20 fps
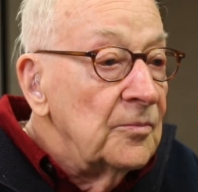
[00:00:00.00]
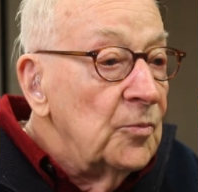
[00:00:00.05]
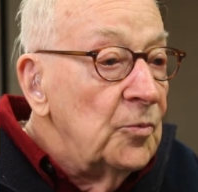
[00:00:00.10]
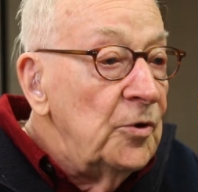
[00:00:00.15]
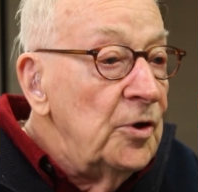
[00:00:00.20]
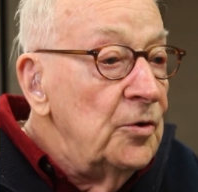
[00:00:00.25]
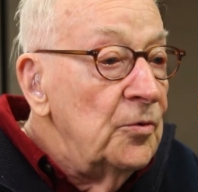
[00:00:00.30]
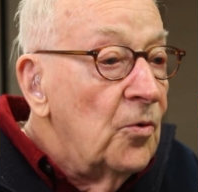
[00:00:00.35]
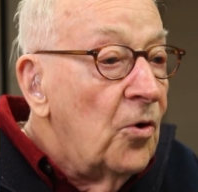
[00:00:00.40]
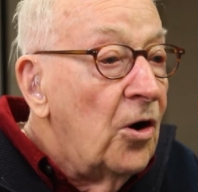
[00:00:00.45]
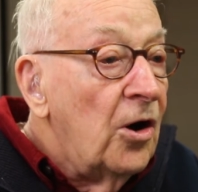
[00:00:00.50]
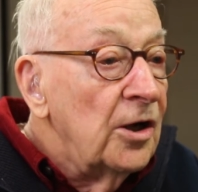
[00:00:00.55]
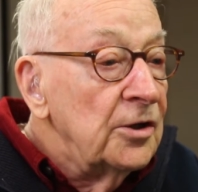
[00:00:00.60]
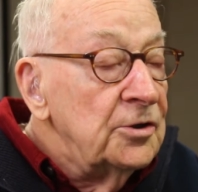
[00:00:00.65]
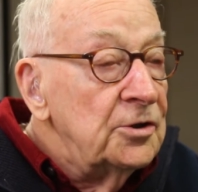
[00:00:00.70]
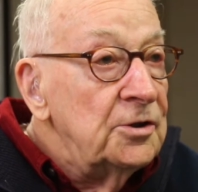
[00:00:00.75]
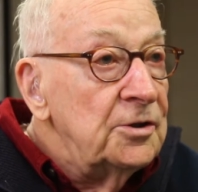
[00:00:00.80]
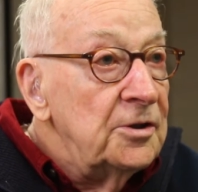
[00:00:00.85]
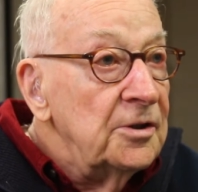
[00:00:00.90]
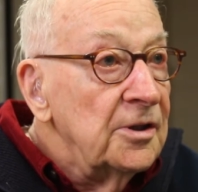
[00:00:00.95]
We
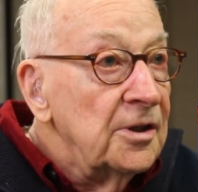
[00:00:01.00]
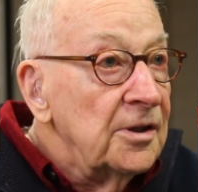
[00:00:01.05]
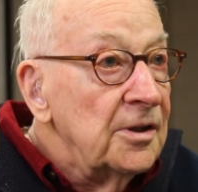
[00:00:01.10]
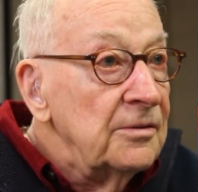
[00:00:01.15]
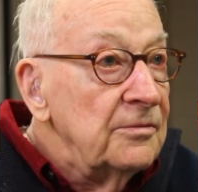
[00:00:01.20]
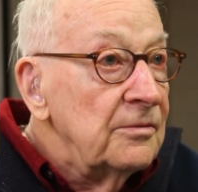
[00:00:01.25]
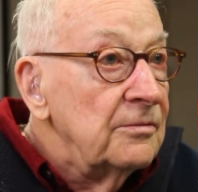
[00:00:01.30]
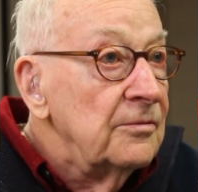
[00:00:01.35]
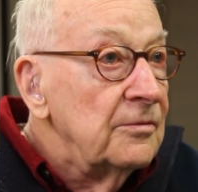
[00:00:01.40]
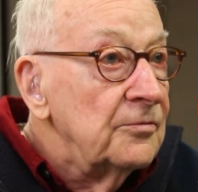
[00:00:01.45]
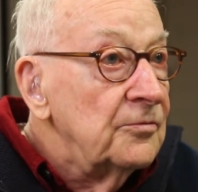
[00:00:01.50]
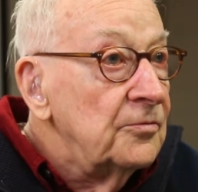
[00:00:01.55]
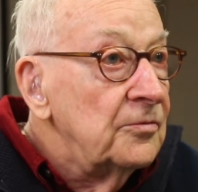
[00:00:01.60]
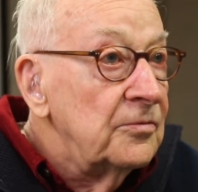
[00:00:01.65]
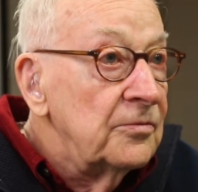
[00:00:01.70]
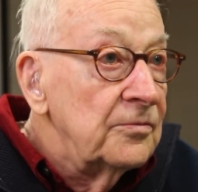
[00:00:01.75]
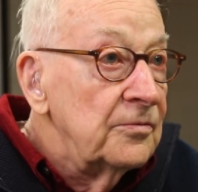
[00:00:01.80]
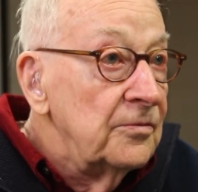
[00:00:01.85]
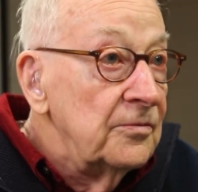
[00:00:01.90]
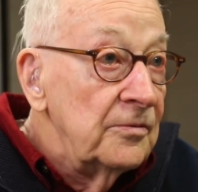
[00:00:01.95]
watched
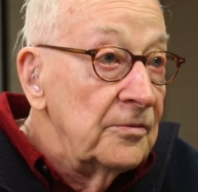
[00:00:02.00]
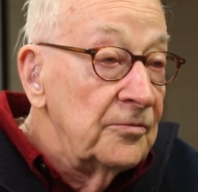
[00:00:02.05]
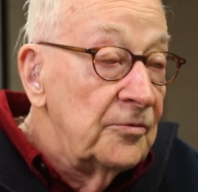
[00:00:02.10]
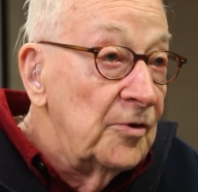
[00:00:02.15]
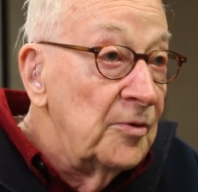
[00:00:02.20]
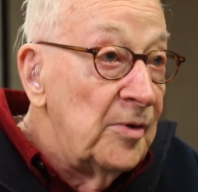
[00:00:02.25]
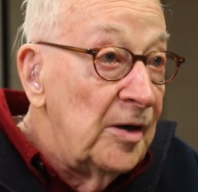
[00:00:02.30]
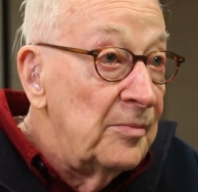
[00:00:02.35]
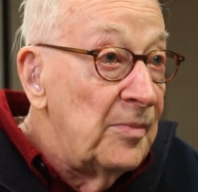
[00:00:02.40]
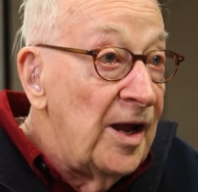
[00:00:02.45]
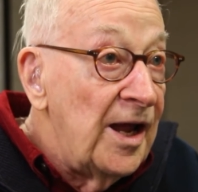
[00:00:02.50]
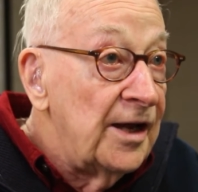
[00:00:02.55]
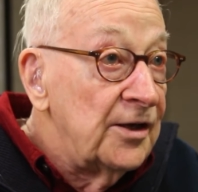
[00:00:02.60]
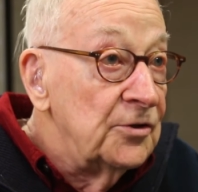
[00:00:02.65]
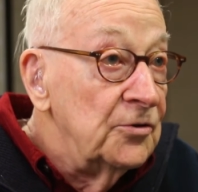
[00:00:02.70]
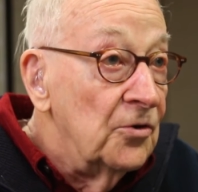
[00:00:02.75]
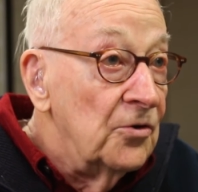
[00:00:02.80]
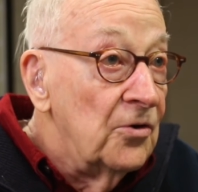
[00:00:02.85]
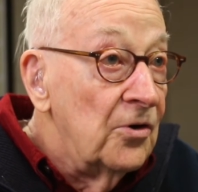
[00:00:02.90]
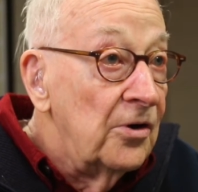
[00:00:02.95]
from our back
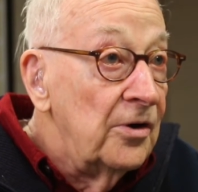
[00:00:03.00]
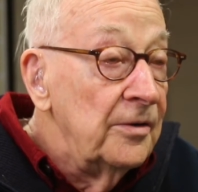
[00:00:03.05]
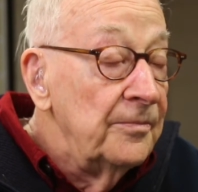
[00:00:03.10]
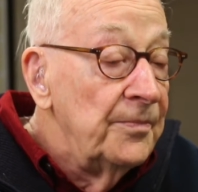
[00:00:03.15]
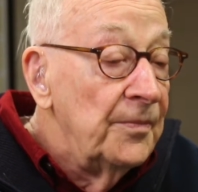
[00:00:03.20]
door.